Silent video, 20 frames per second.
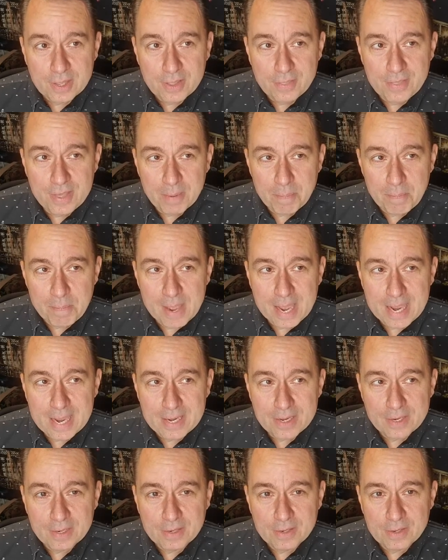that
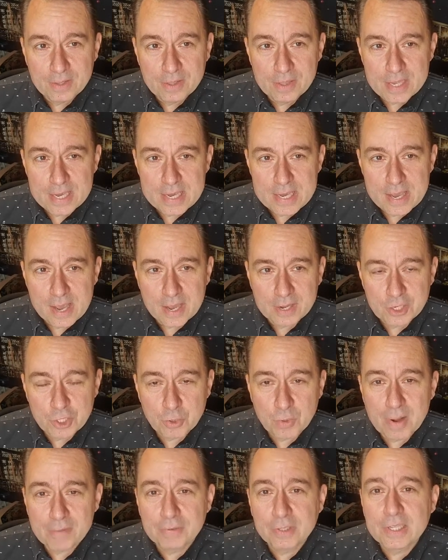made the
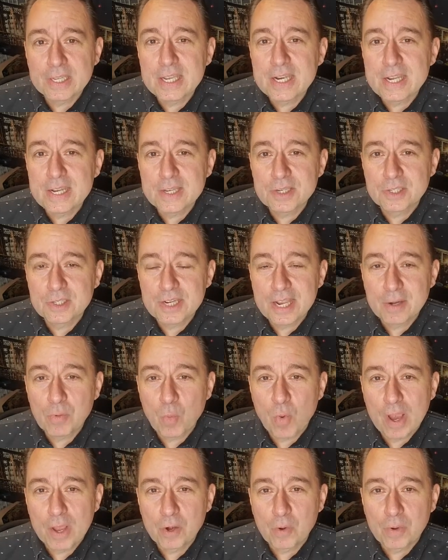Travaglini Estate
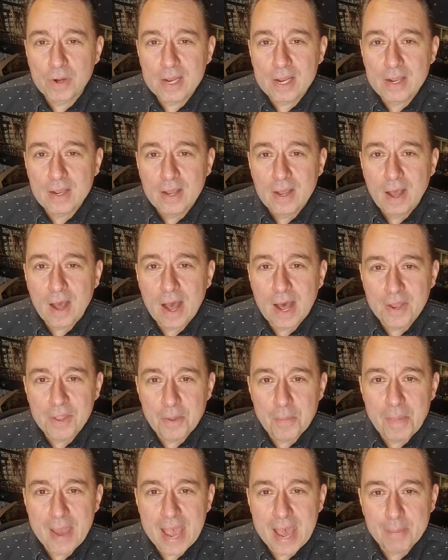Winery on the
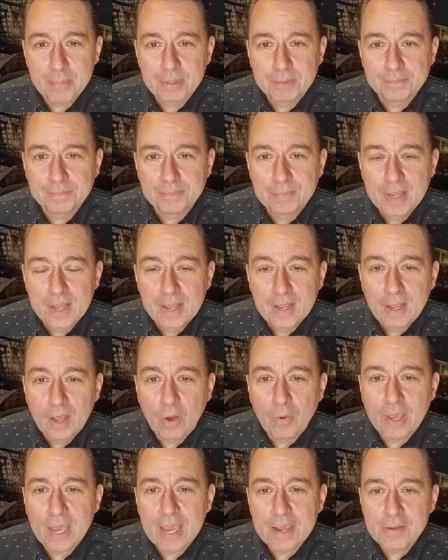map.
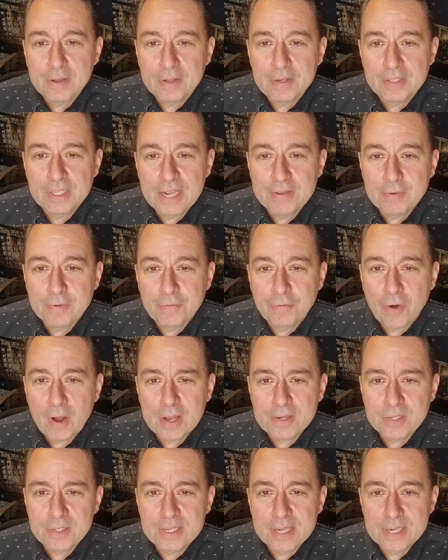Okay, David
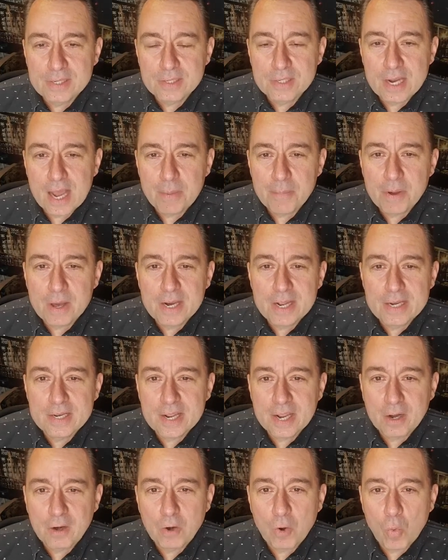Frost says, stop on
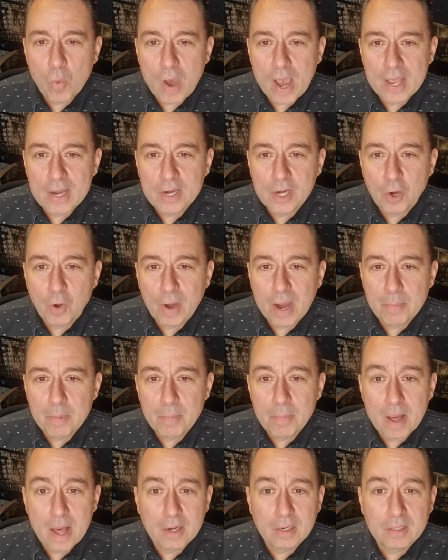into Arrow Wine and grab a
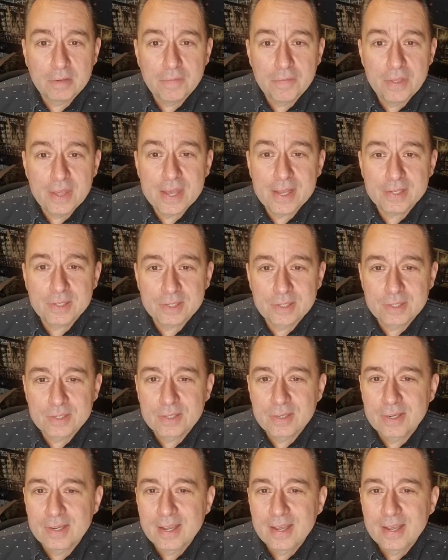bottle of this.